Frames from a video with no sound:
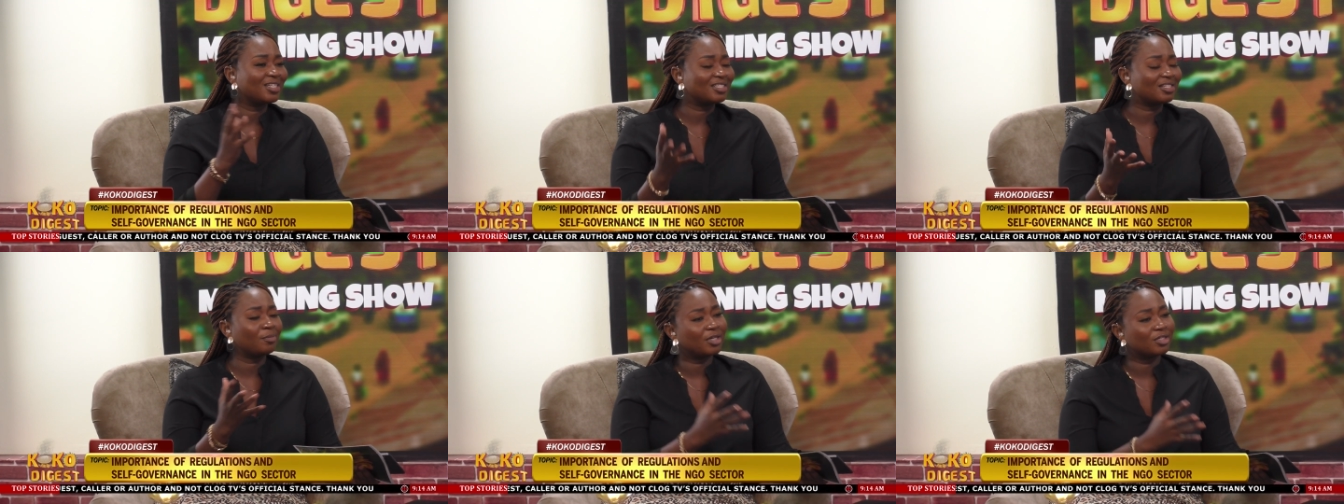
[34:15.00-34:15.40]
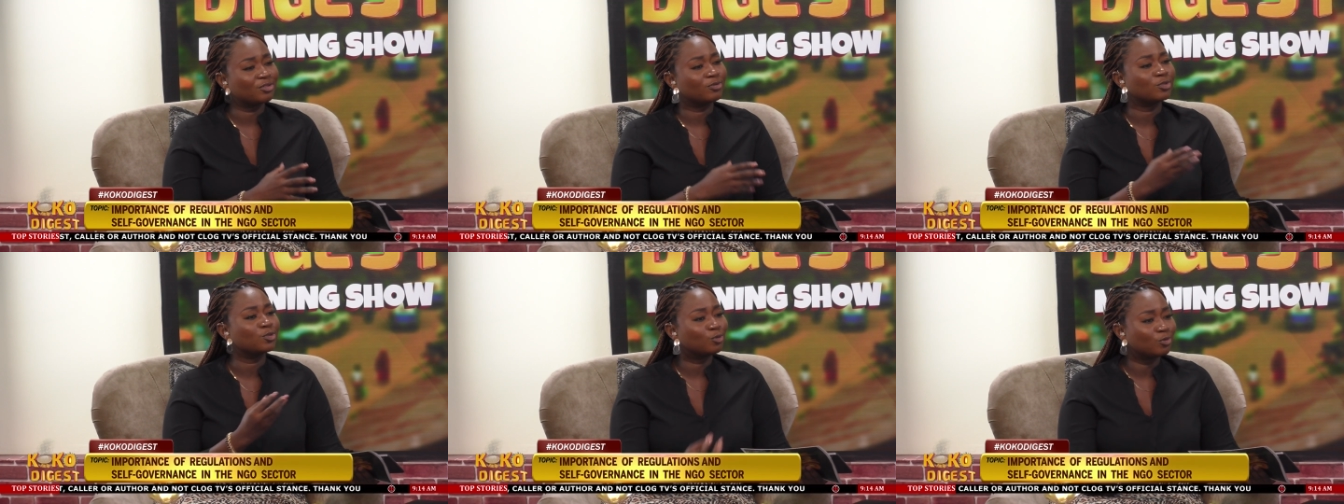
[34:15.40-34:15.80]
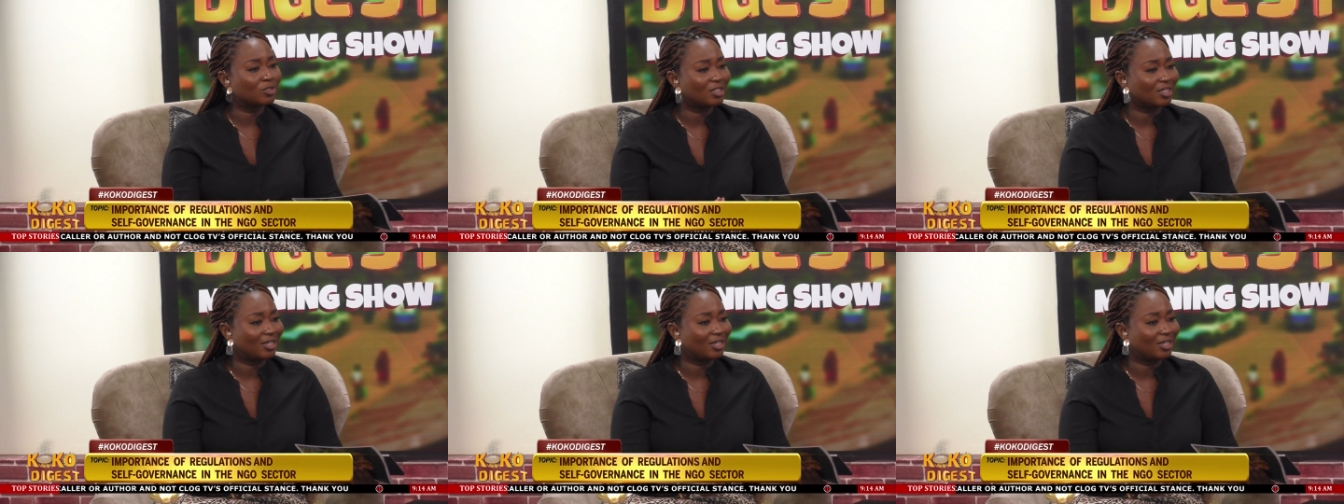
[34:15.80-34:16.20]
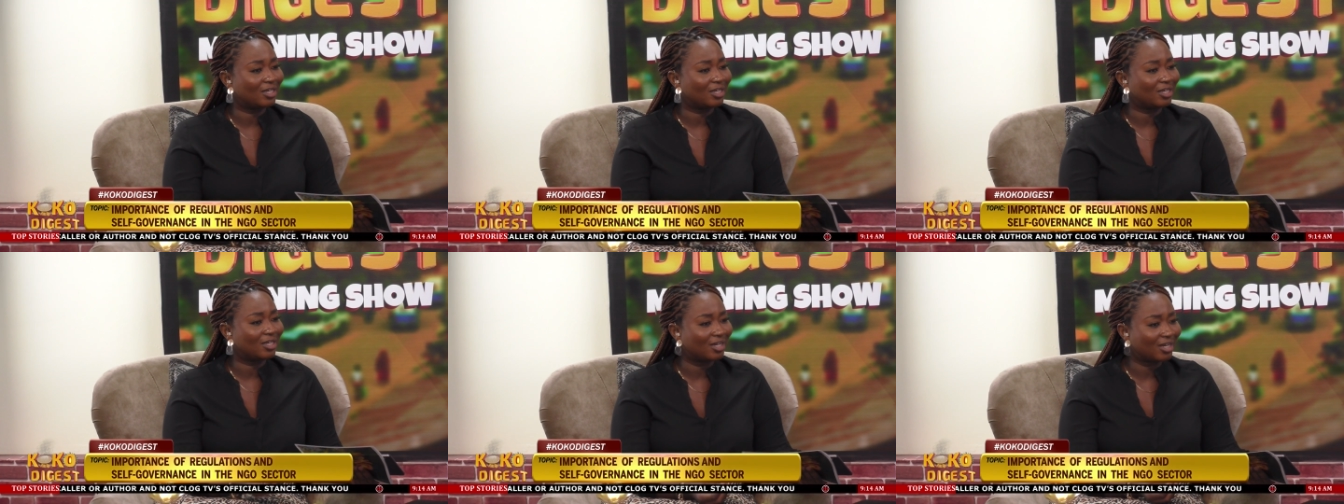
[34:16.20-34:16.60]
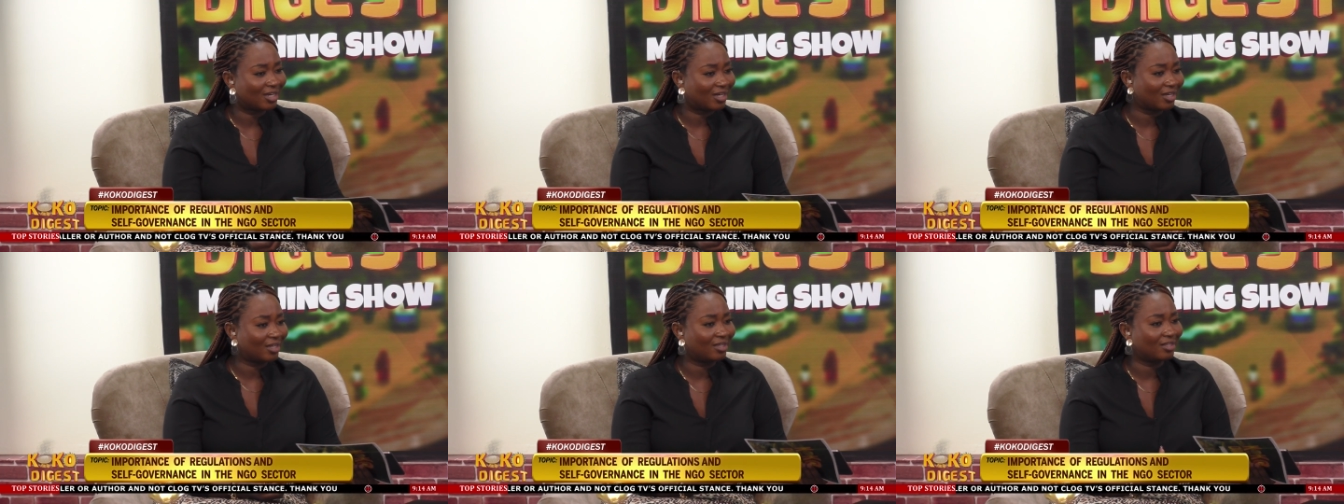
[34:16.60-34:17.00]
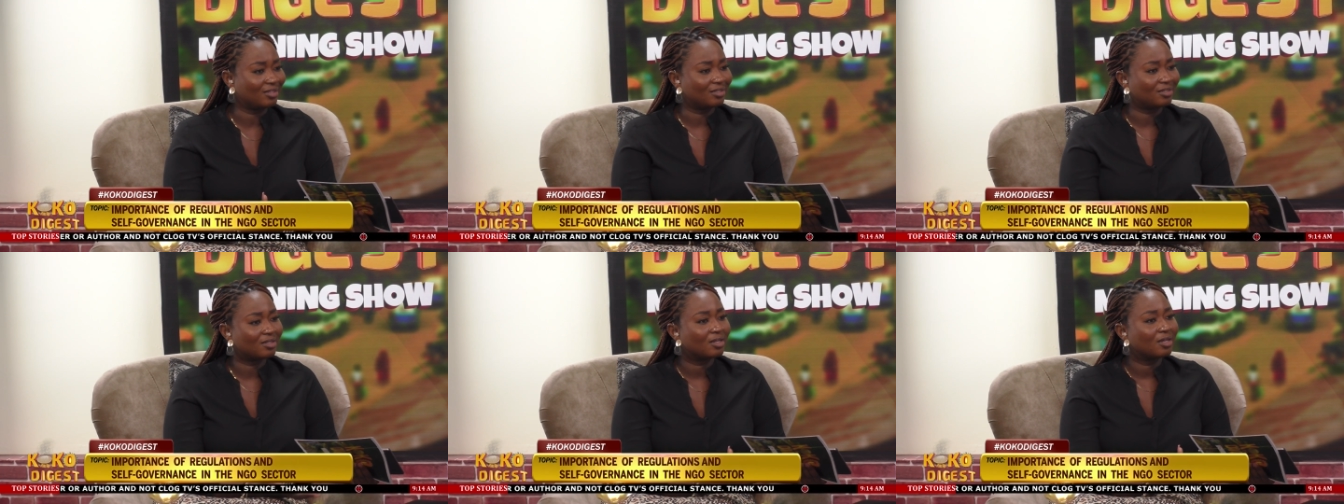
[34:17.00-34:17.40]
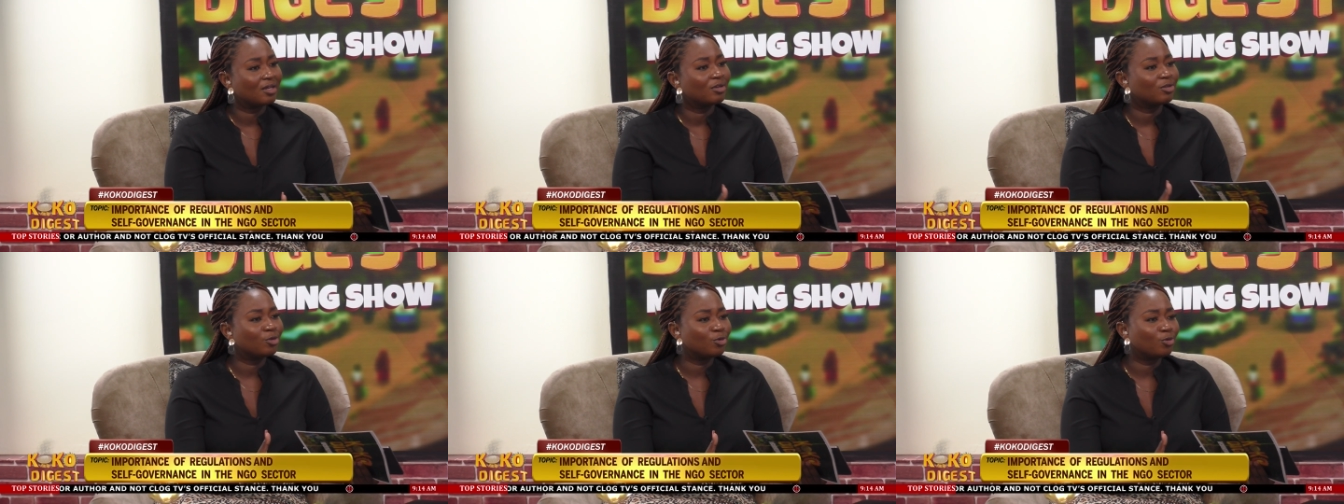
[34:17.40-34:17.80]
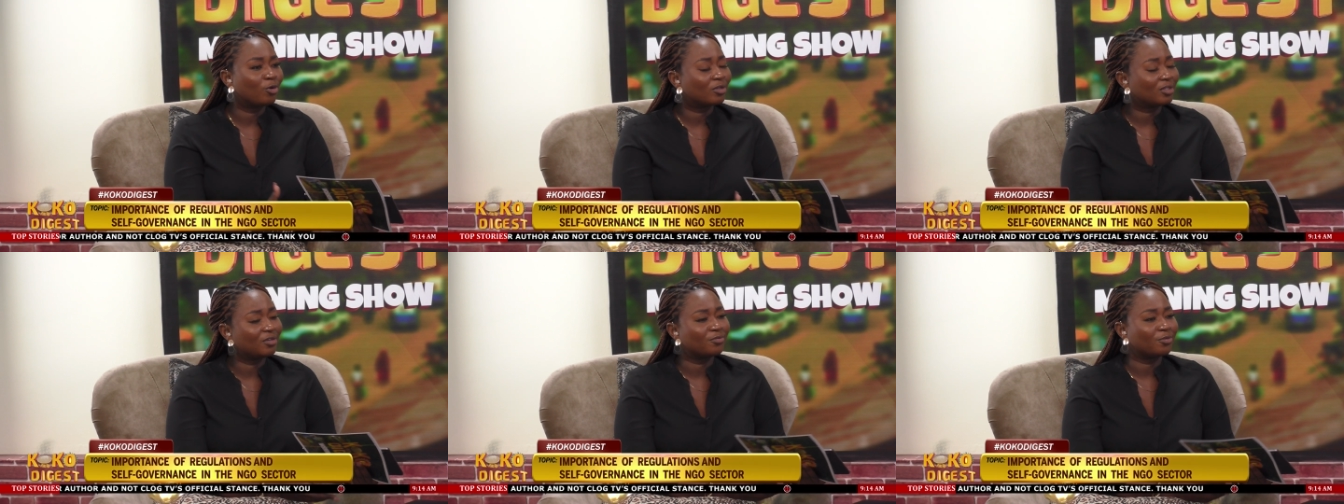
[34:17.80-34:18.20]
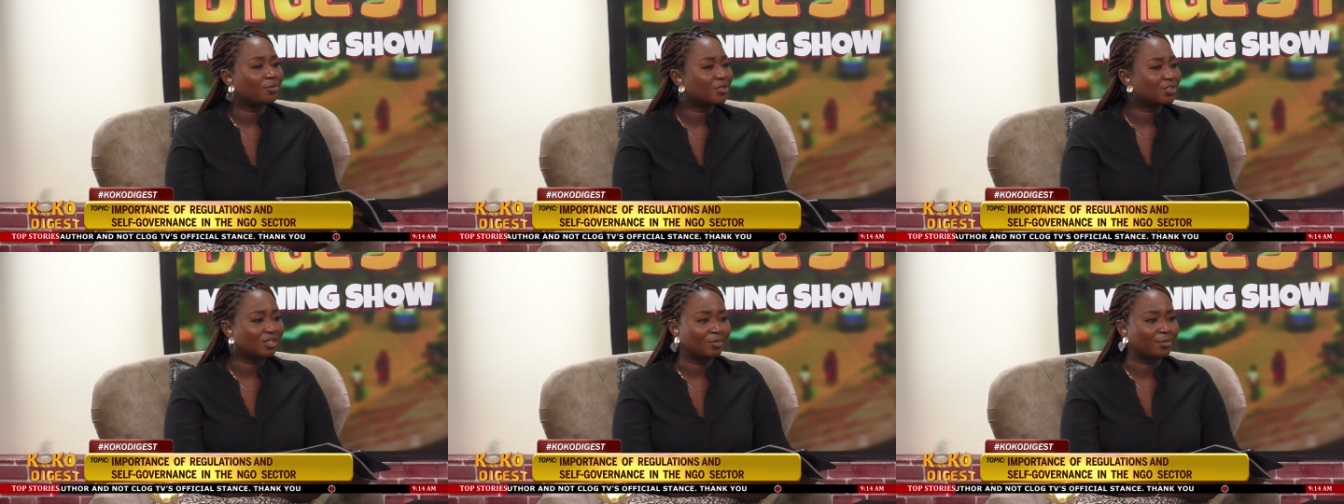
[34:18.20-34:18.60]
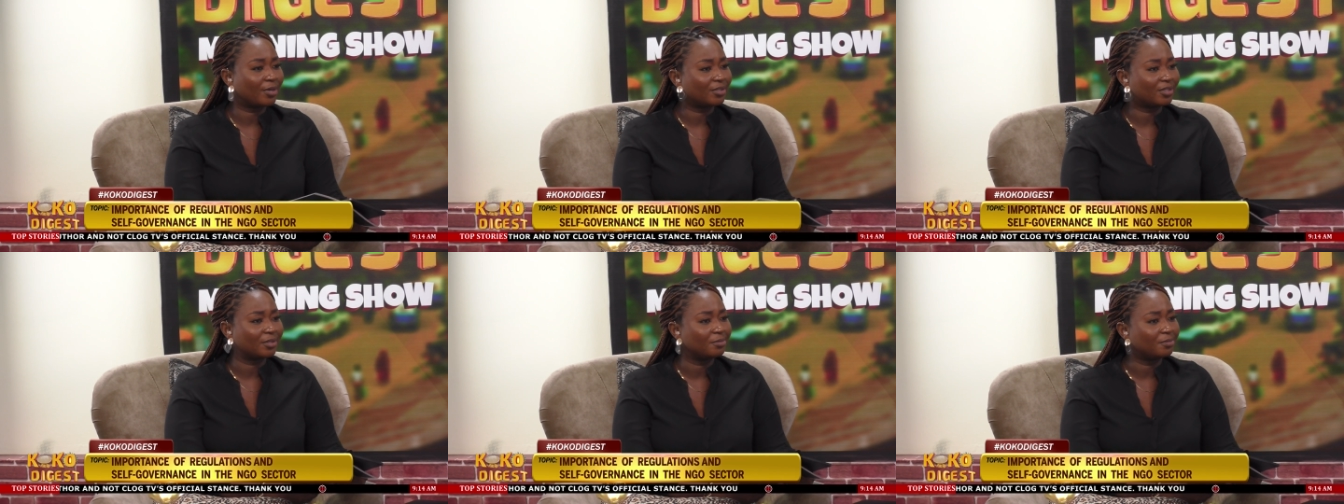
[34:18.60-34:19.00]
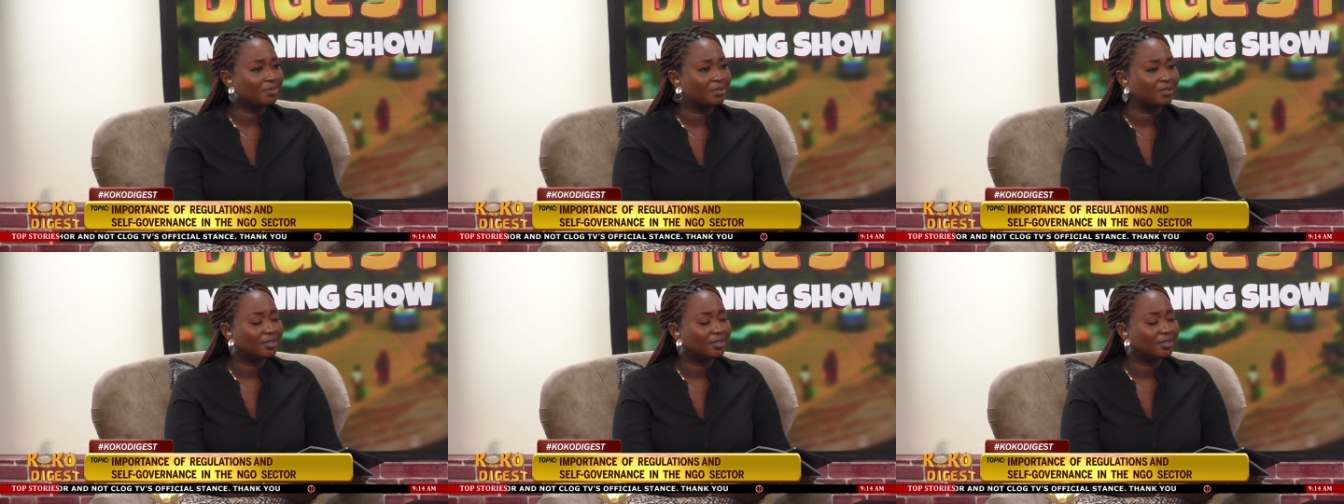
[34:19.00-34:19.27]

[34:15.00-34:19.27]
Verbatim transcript: the database of the schools in Ghana and you know all the information about them?